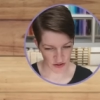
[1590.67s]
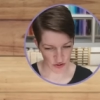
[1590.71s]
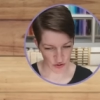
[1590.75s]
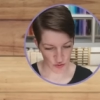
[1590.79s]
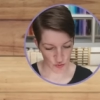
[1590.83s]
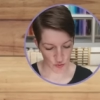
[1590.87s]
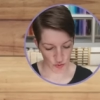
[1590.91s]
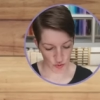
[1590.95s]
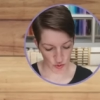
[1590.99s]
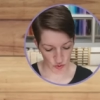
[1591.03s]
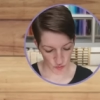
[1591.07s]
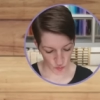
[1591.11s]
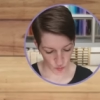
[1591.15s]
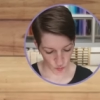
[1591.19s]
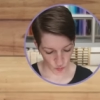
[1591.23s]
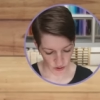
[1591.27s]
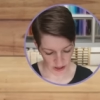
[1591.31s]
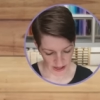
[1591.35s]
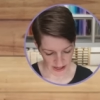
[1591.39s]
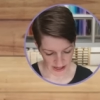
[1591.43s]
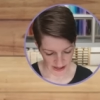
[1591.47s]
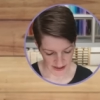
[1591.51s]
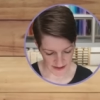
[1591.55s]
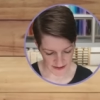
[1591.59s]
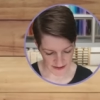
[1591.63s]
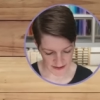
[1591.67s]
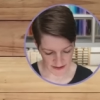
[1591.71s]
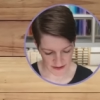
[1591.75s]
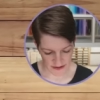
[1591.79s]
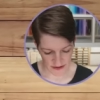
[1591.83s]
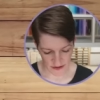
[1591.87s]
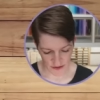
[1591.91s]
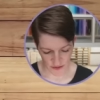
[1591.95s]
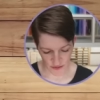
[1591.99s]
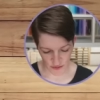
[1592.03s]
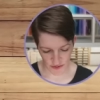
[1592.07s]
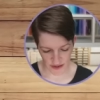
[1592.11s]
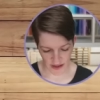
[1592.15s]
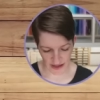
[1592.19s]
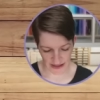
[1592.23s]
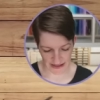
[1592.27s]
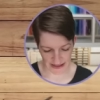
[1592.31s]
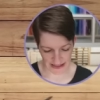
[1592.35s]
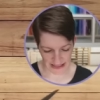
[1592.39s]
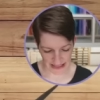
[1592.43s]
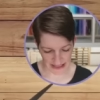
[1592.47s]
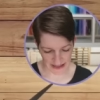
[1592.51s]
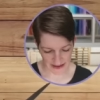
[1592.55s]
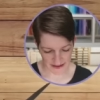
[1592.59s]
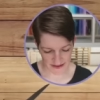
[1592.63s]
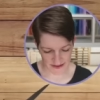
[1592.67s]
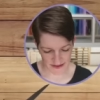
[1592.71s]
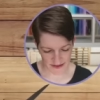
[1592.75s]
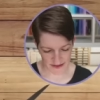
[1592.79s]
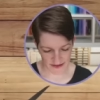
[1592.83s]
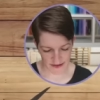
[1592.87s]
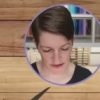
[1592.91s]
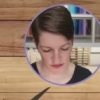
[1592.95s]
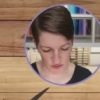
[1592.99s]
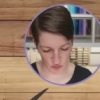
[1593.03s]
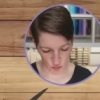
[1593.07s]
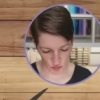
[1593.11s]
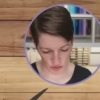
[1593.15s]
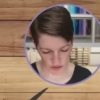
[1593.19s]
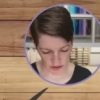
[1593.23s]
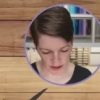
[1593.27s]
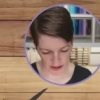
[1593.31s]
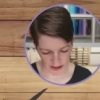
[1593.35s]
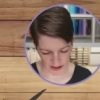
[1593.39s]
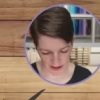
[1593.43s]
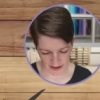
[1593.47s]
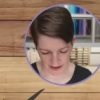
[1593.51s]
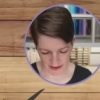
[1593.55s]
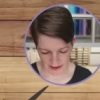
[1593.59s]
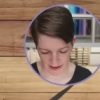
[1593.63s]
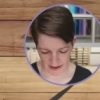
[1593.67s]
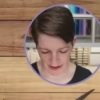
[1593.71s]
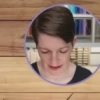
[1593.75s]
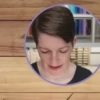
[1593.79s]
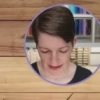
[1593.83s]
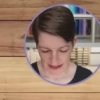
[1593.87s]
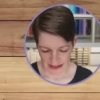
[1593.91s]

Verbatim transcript: you could wait to do that last score line